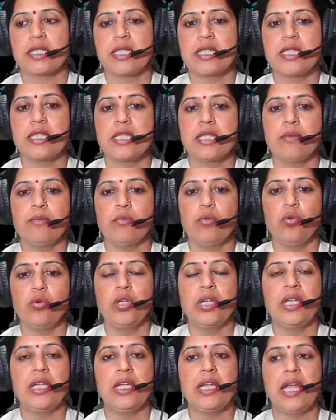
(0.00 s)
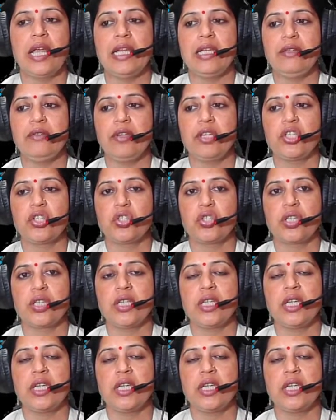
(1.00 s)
This is the molar elevation